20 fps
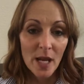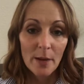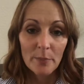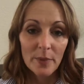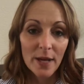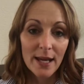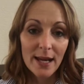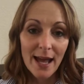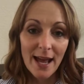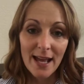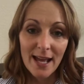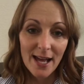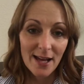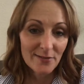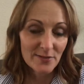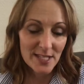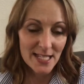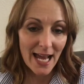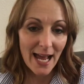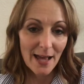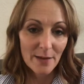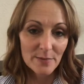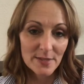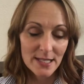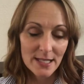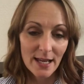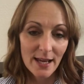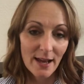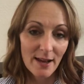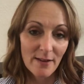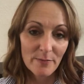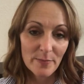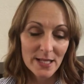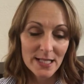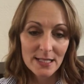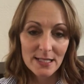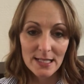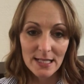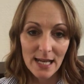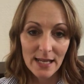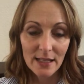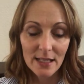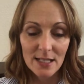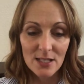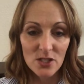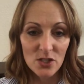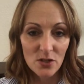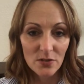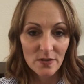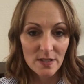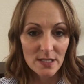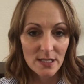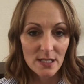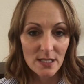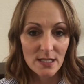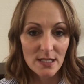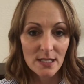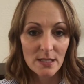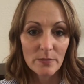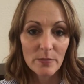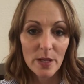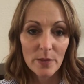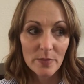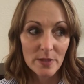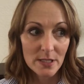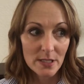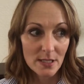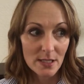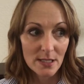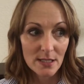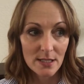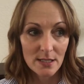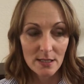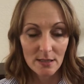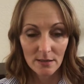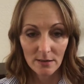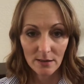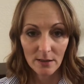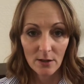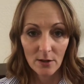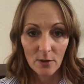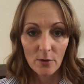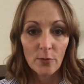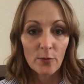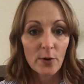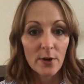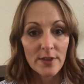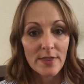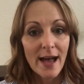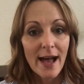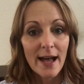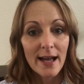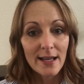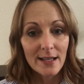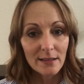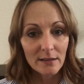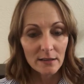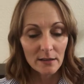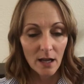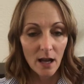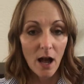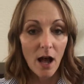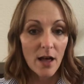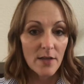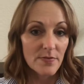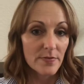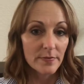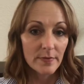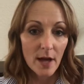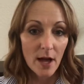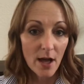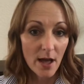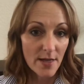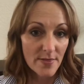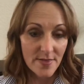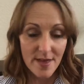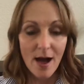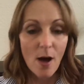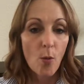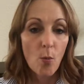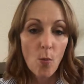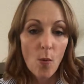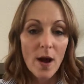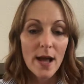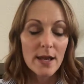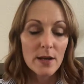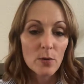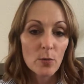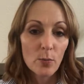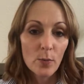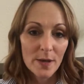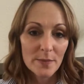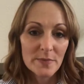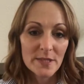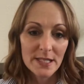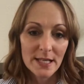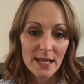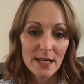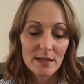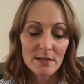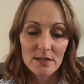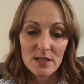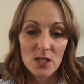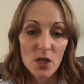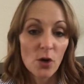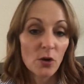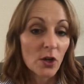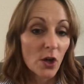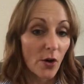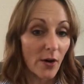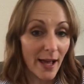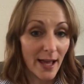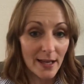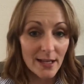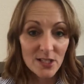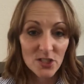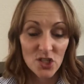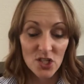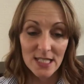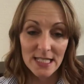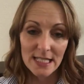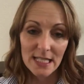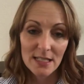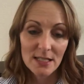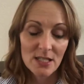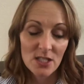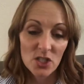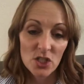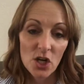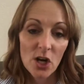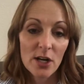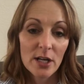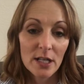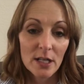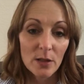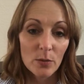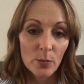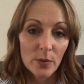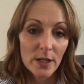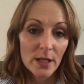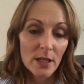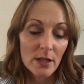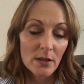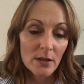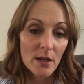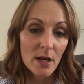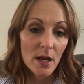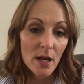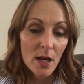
But I have tabs that have my styling services and my business for that on that one website. So go ahead and just get started with